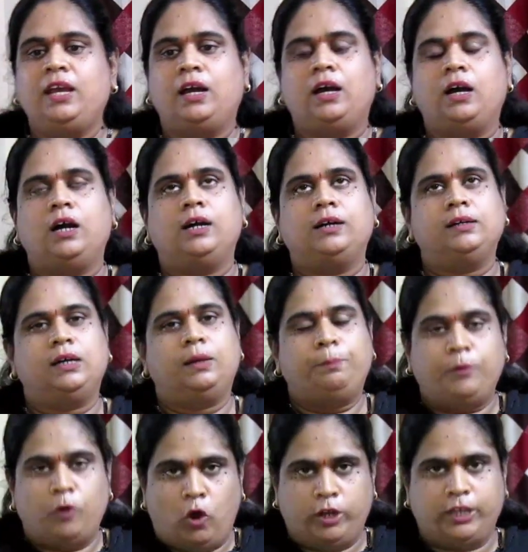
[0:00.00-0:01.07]

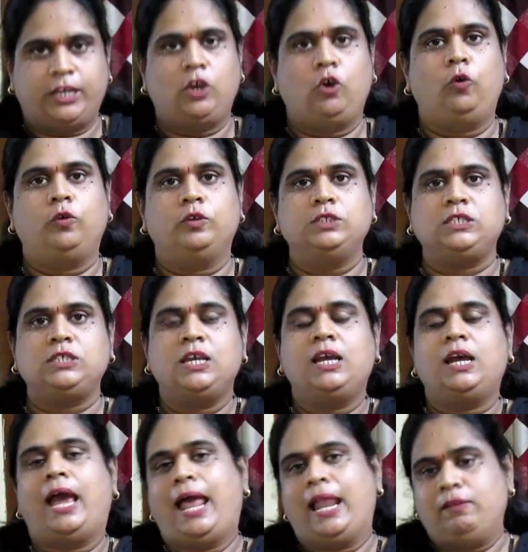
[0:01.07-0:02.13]
bronchioles,
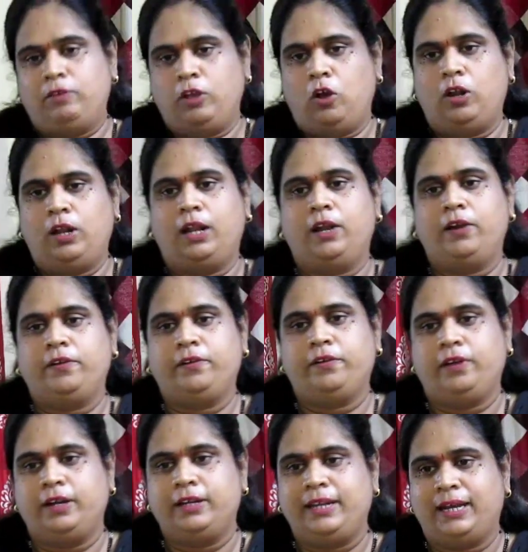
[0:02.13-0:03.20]

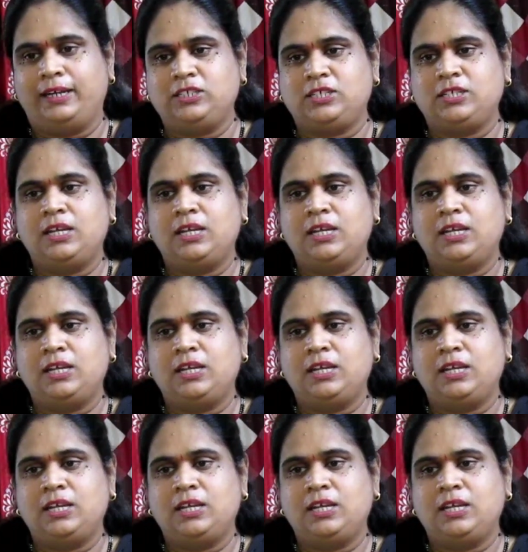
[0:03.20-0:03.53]
alveolar duct